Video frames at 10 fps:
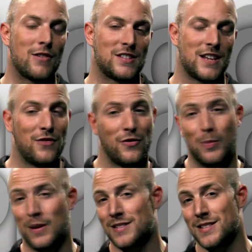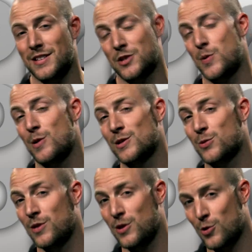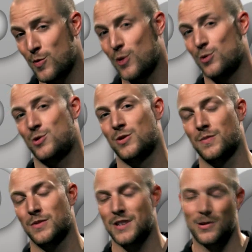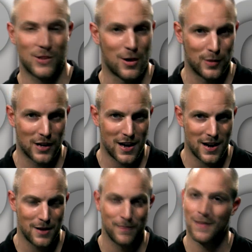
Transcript: a safe and pleasant experience with your boat. Sounds complicated?